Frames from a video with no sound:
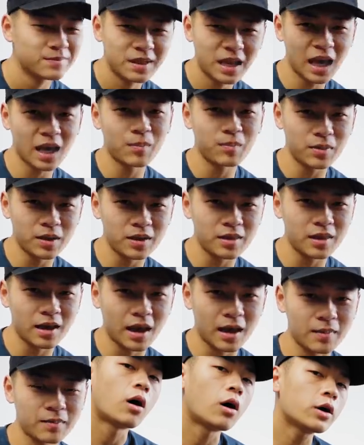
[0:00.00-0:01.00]
can't beat
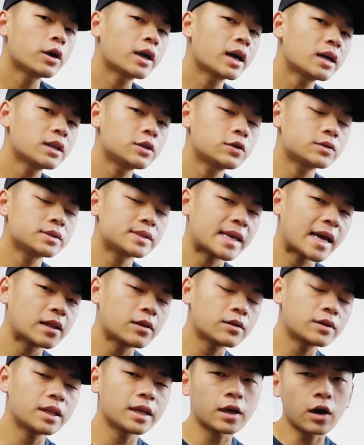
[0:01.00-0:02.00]
that. All you gotta do is
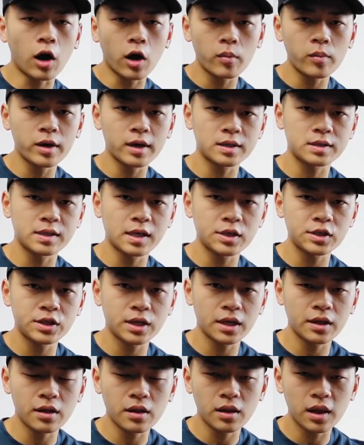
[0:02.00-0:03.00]
download the Karma extension
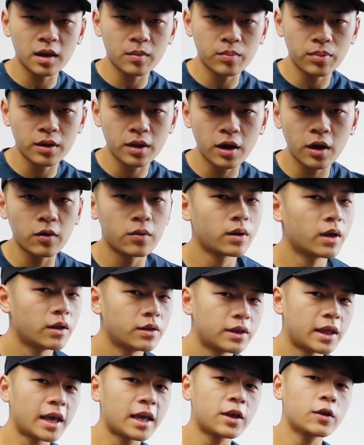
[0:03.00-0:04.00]
in the link below
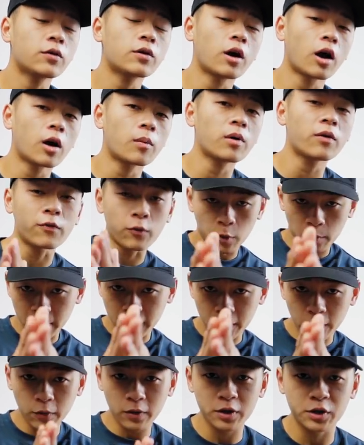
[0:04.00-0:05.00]
Thank you Karma,
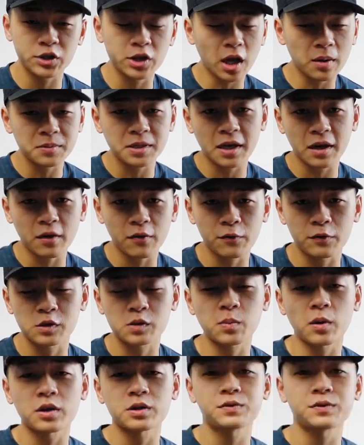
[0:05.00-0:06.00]
formerly known as ShopTagger, for
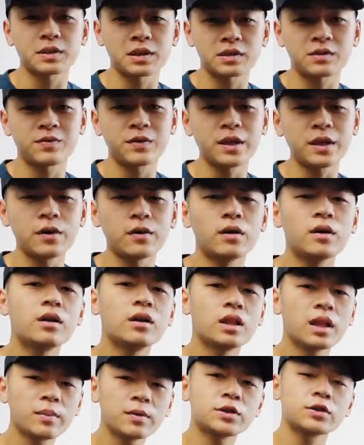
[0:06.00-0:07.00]
sponsoring this video.
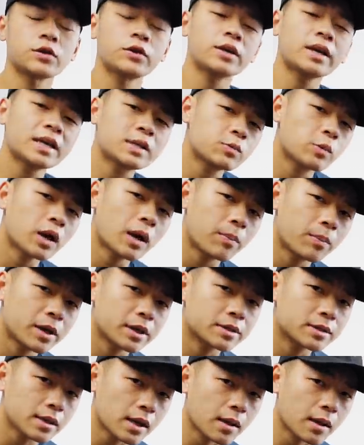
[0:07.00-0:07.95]
Let me show you guys what I picked